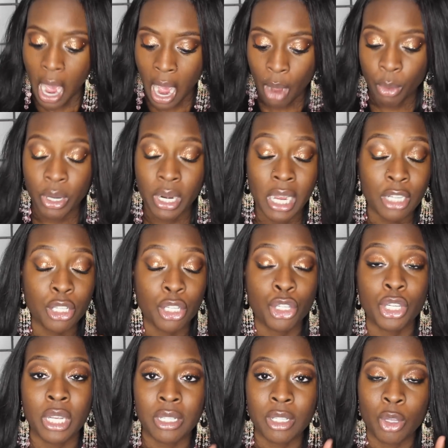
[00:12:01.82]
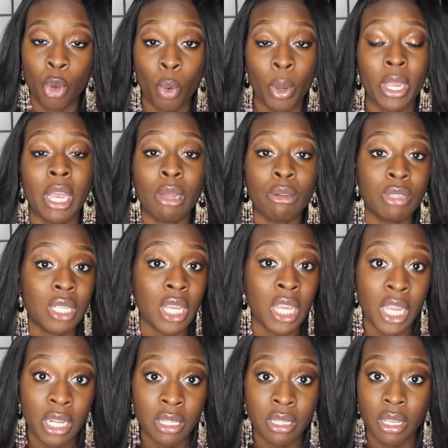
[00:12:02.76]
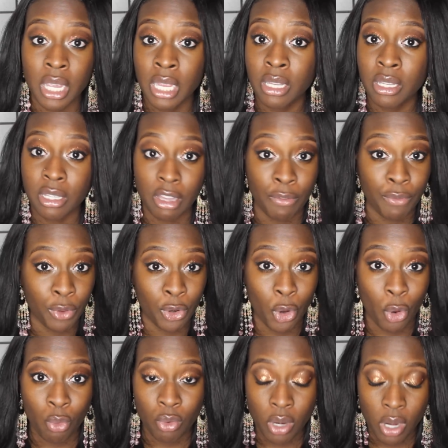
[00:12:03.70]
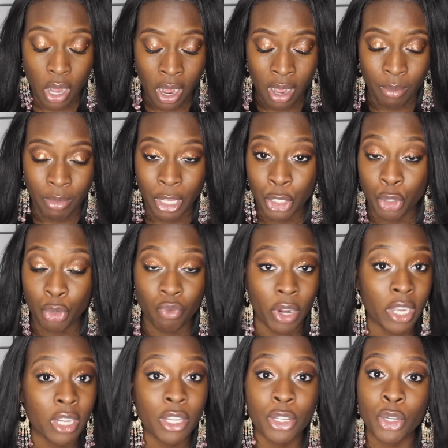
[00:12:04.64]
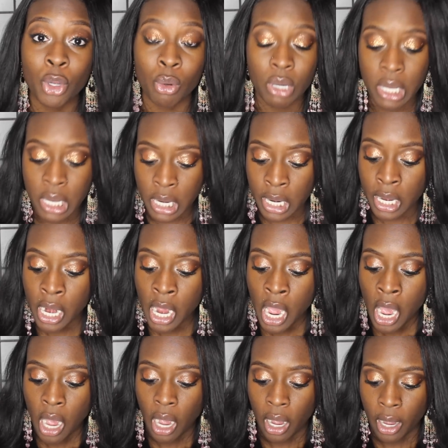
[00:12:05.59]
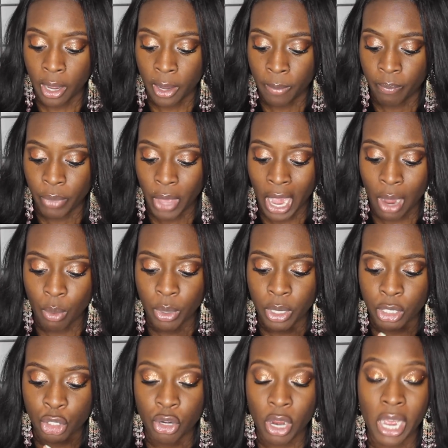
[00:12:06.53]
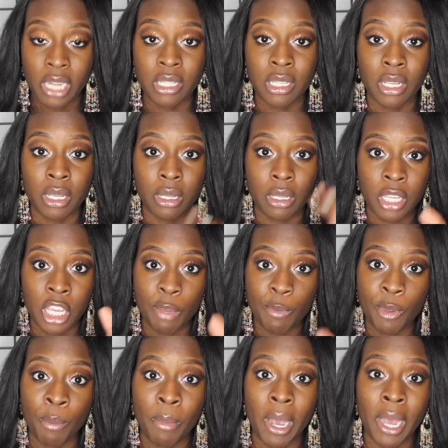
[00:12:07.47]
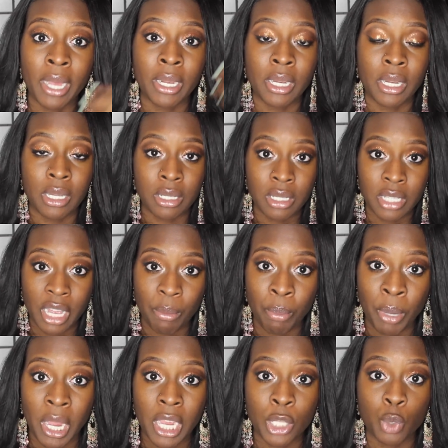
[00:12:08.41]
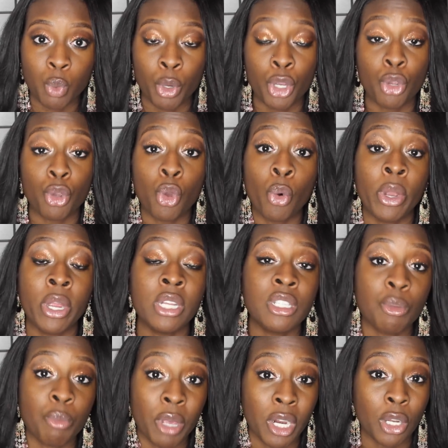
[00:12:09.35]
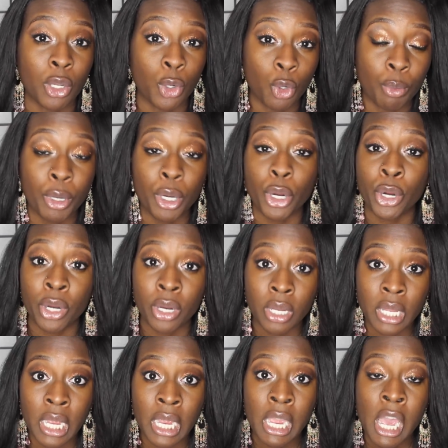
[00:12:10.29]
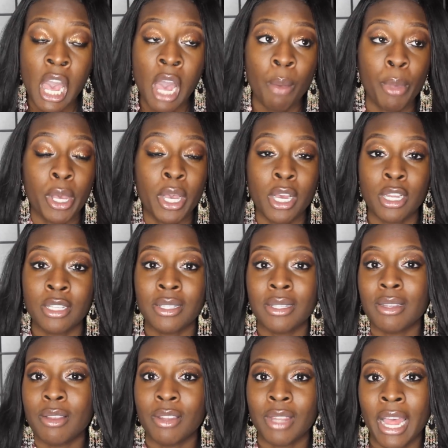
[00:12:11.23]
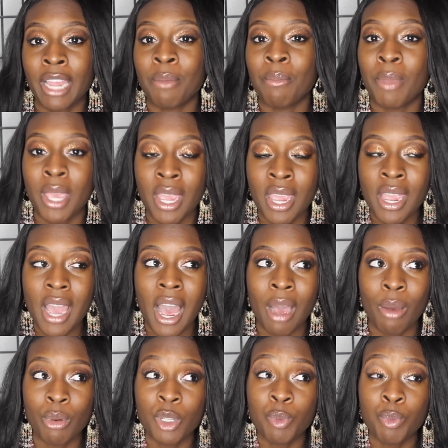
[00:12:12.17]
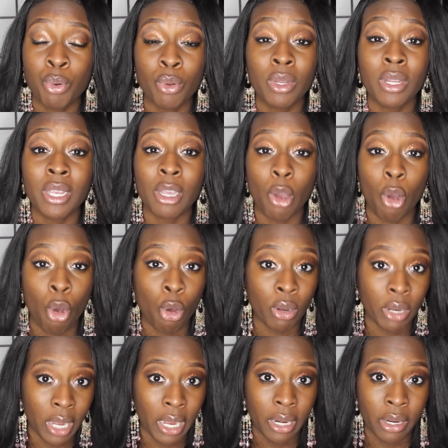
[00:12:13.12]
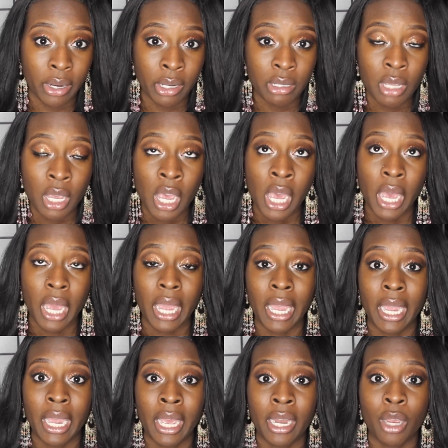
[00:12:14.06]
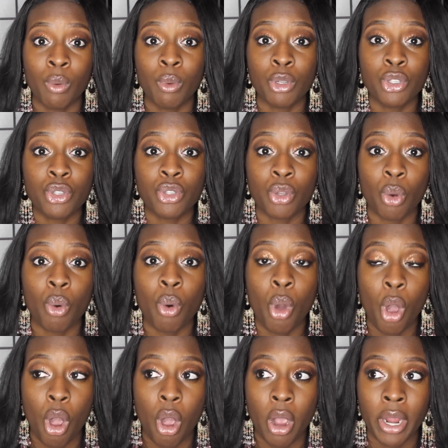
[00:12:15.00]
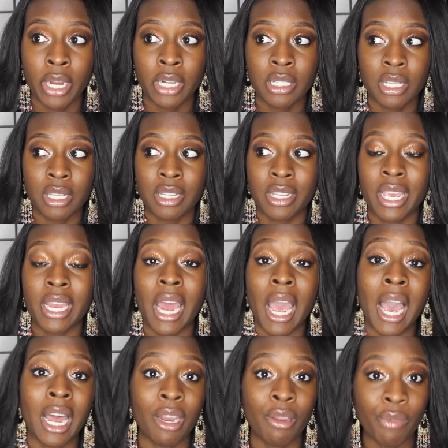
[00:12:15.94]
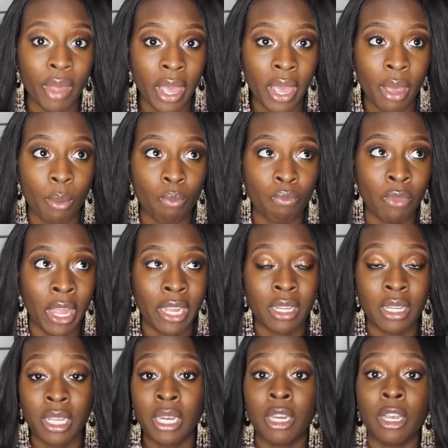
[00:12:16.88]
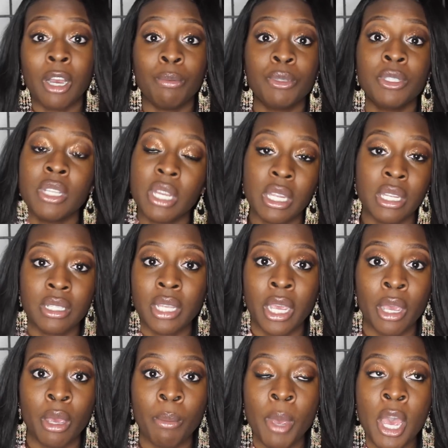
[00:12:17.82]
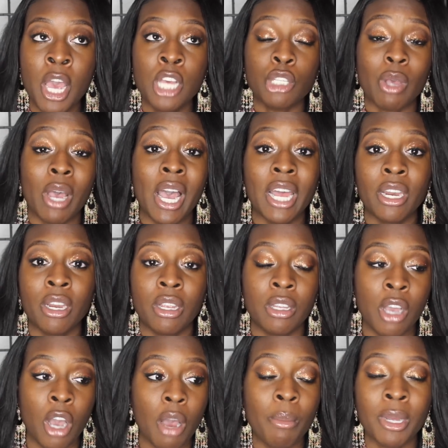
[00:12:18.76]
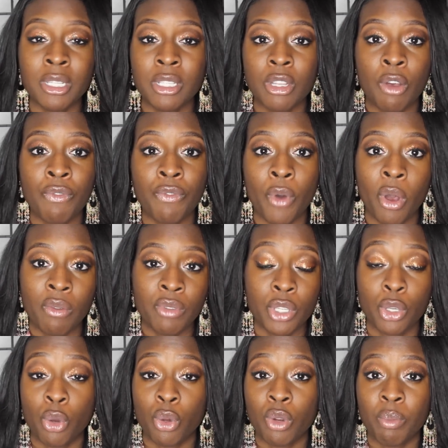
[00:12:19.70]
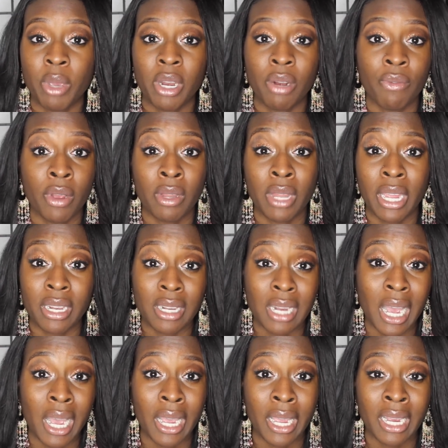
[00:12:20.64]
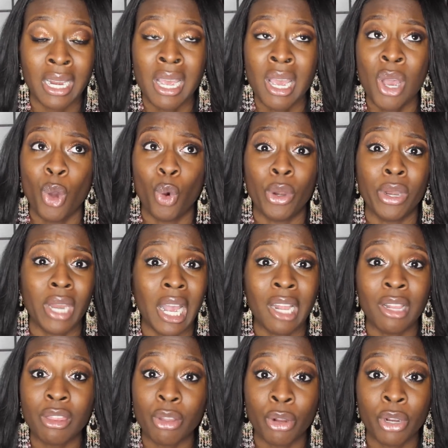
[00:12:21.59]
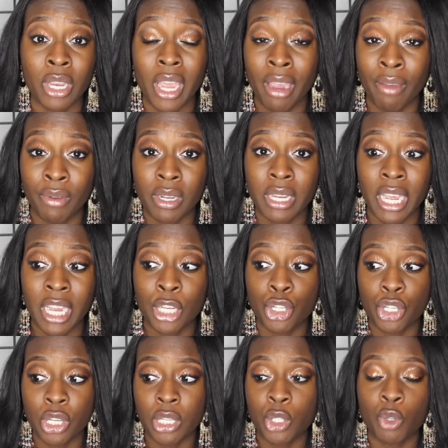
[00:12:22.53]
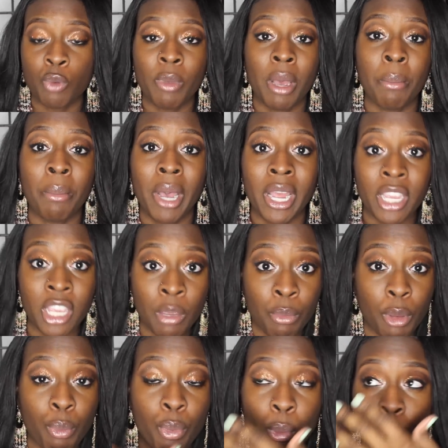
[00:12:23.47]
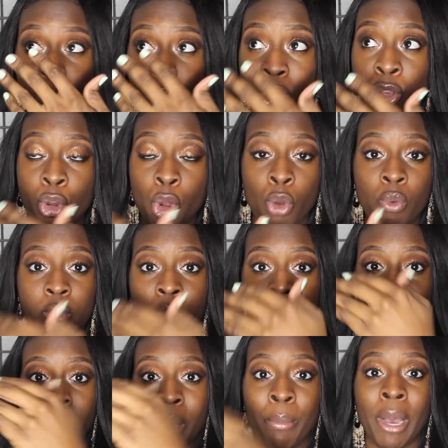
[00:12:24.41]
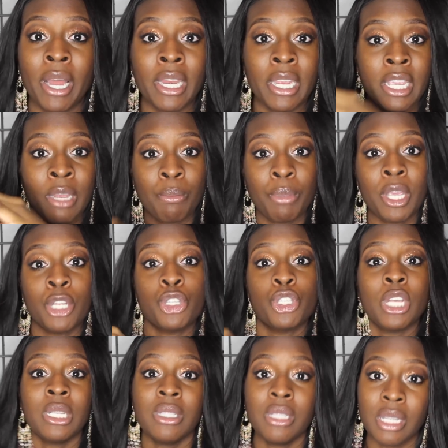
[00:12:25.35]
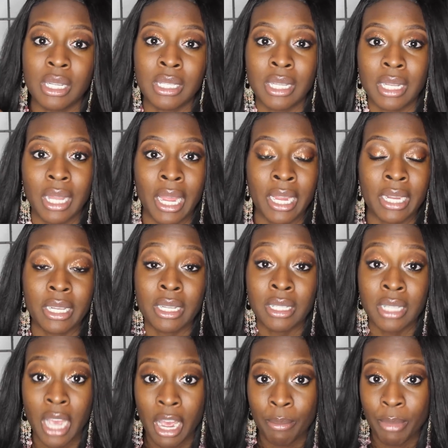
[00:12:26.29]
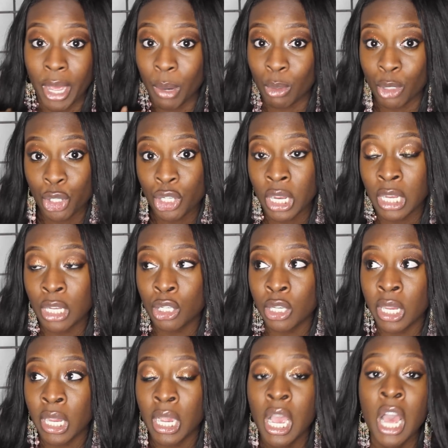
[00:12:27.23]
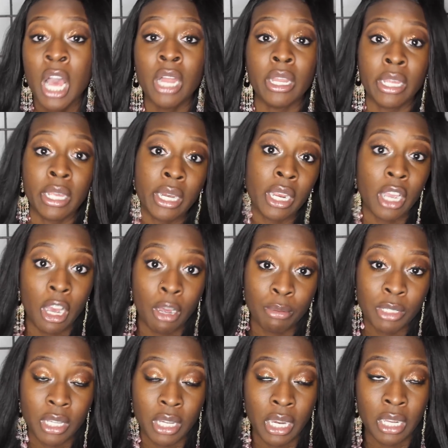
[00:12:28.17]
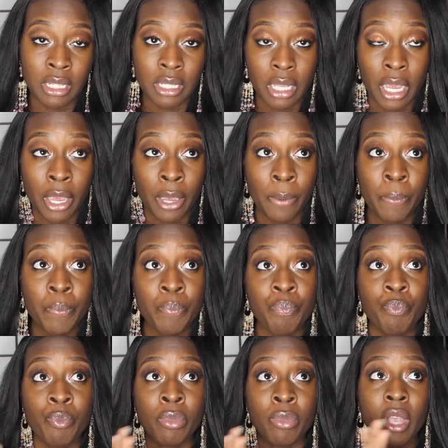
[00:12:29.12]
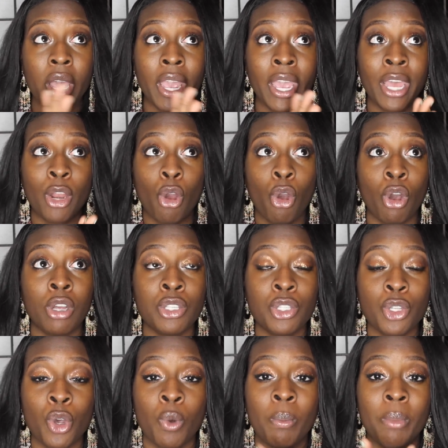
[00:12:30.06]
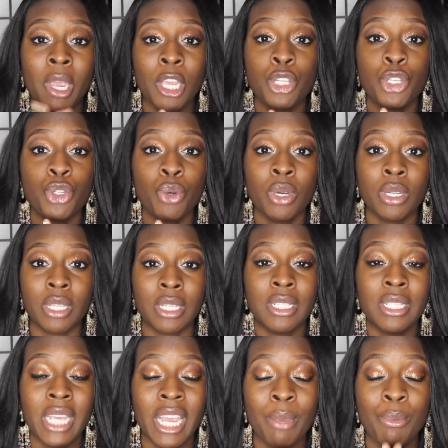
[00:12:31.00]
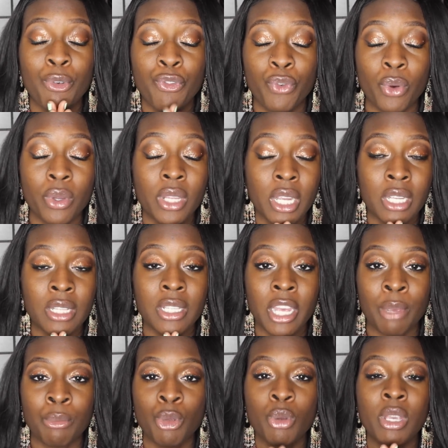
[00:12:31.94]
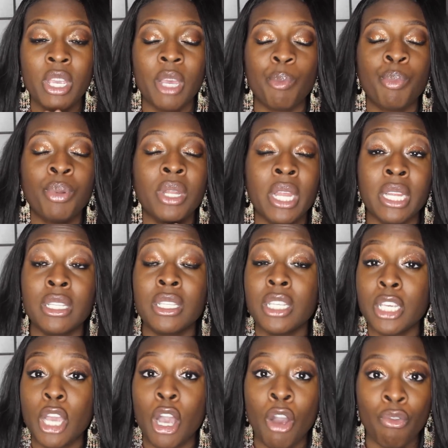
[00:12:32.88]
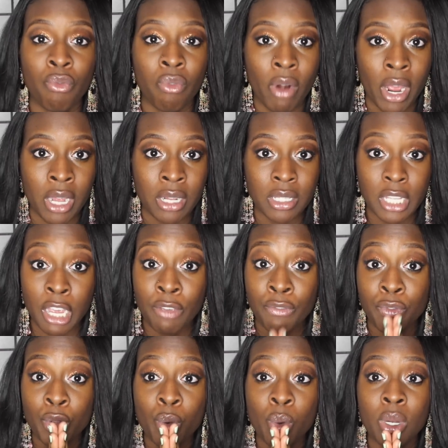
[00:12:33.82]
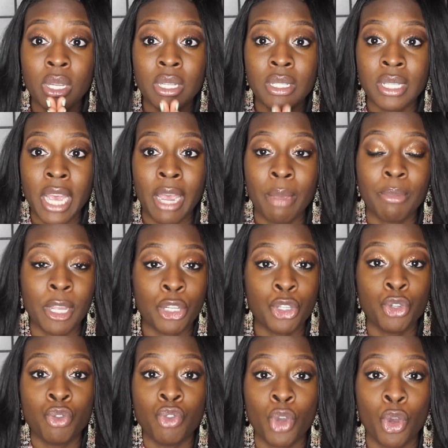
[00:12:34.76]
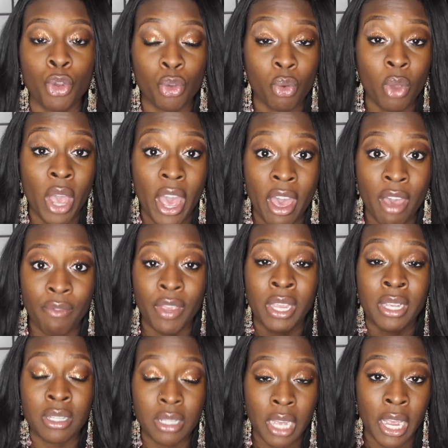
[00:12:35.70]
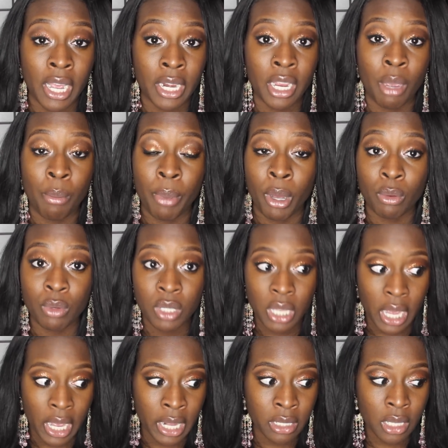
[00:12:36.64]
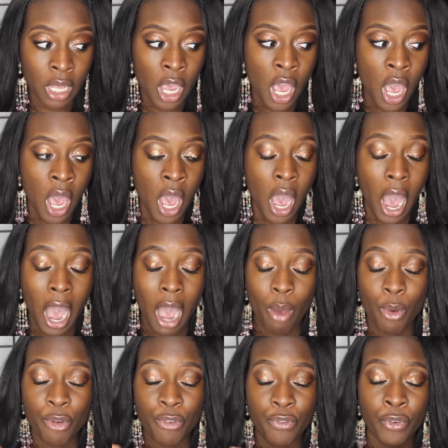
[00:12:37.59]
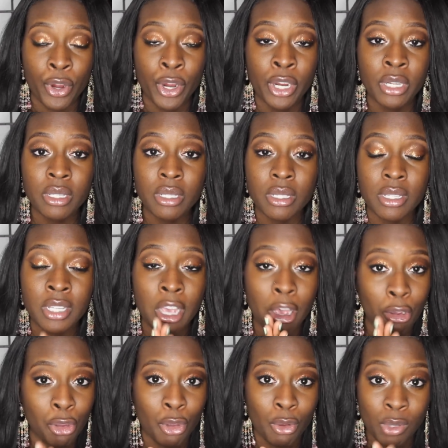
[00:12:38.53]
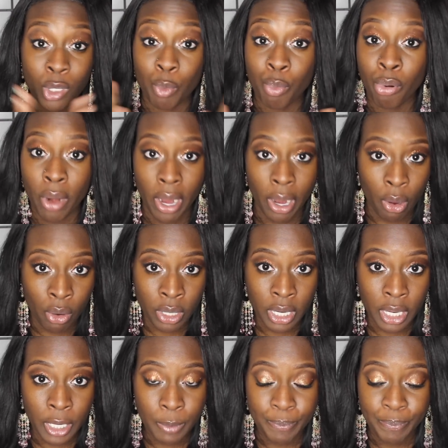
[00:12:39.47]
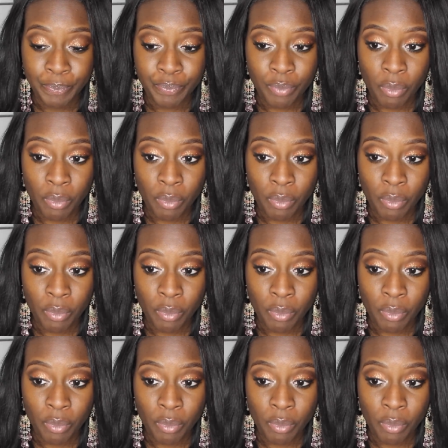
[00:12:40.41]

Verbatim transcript: I would not suggest going out to eat, to eat stuff you don't, um, that you regularly don't eat. Um, I would try to keep your mind in a set pace where you're going to bed a little bit early because like me, I was pulling all-nighters and it was so hard to get out of that like leading up to the exam so I had to cut myself off to go to bed around like 9 or 9:30 every day just so my mind can be you know my body can be adjusted to like the time that I was changing leading up to the exam and also make sure the day before the exam you get plenty of rest if you are the type that you know you have anxiety about tests I would first tell you to pray on it